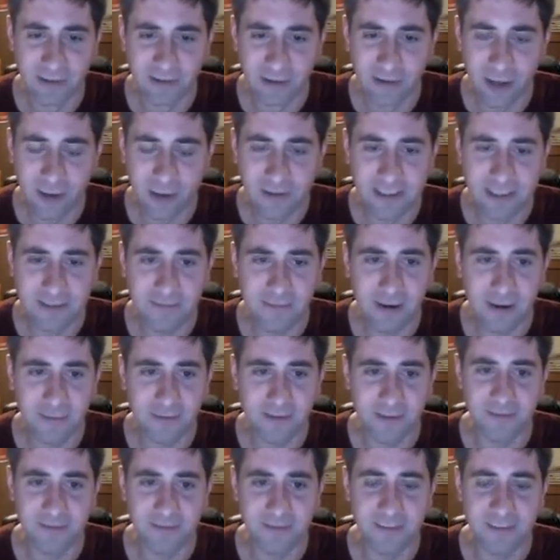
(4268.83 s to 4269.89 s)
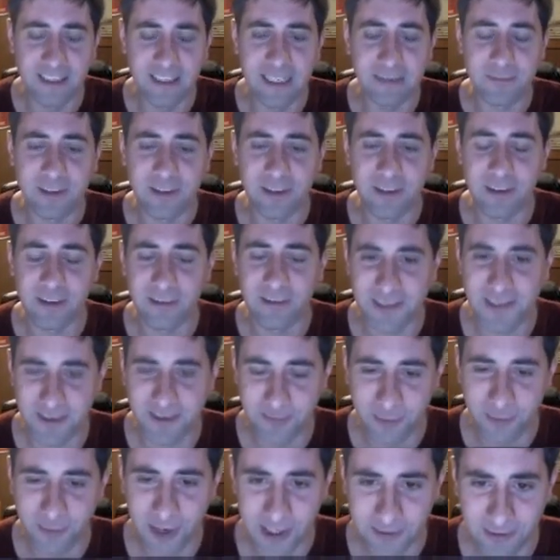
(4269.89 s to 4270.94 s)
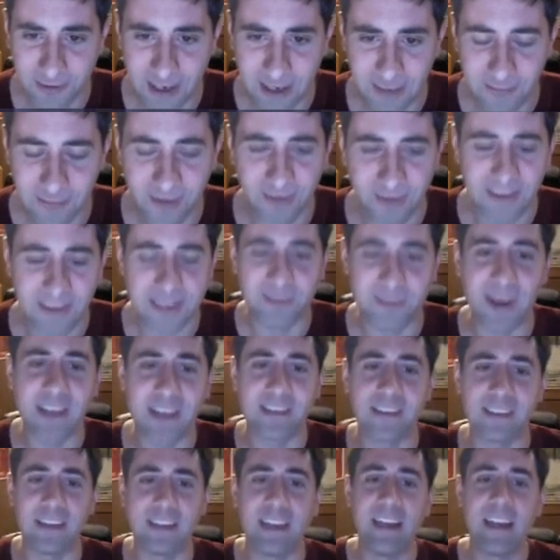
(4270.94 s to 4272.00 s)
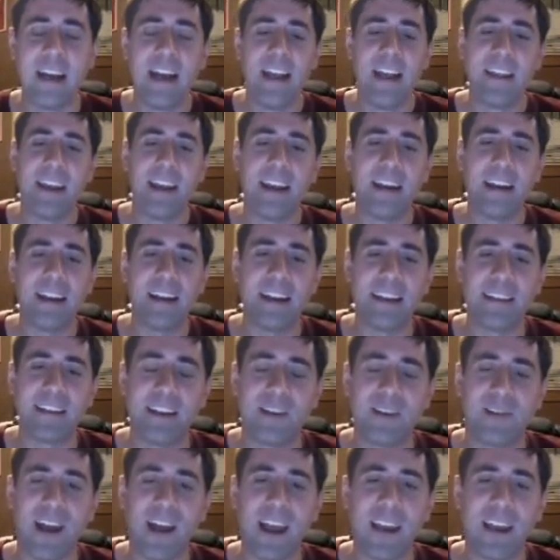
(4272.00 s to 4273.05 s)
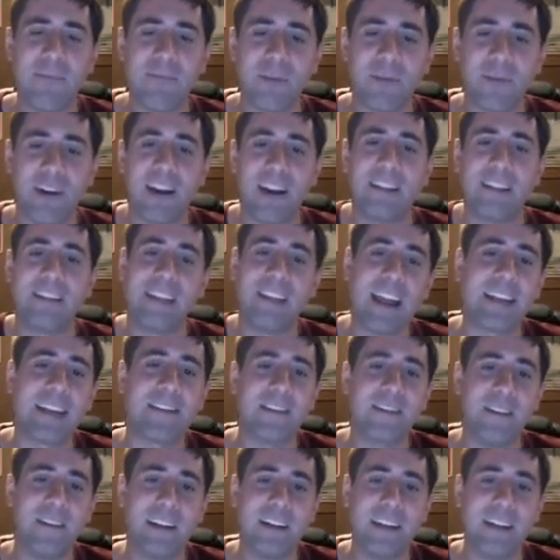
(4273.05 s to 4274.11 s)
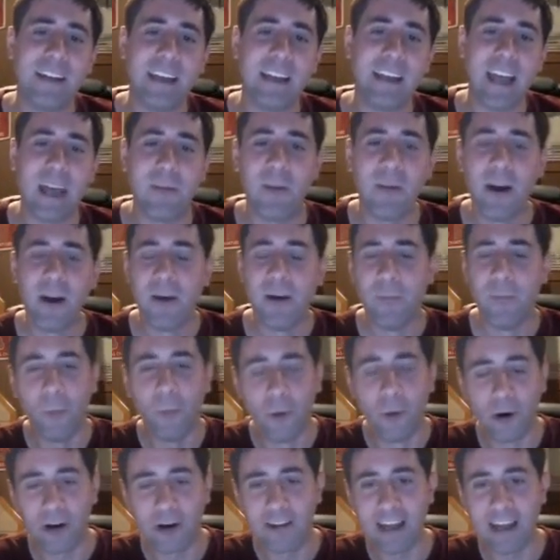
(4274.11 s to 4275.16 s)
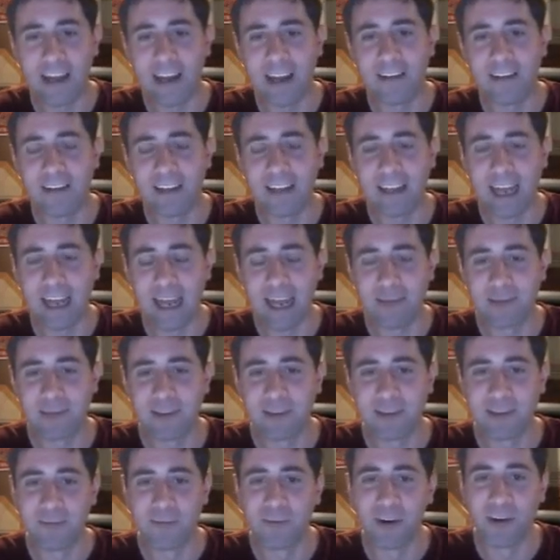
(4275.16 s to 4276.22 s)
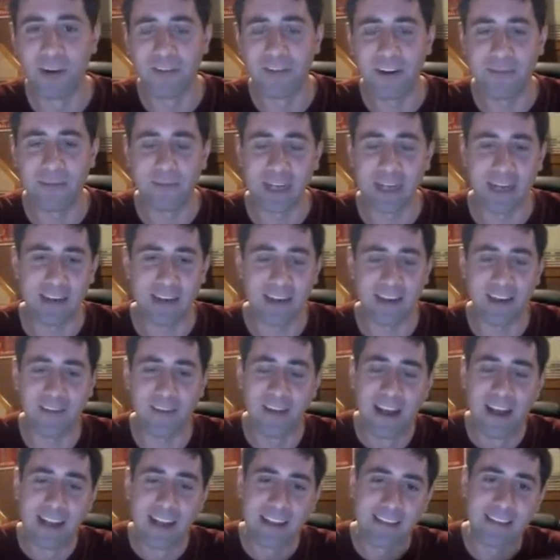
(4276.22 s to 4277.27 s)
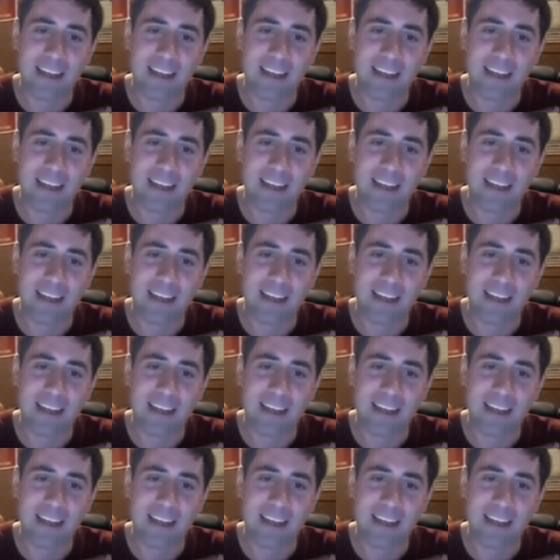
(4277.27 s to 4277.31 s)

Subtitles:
for lowest levels of team, so supports will get more of this. Basically, the idea is the Dragon will grant less early in the game, more later in the game, so it's more of an objective.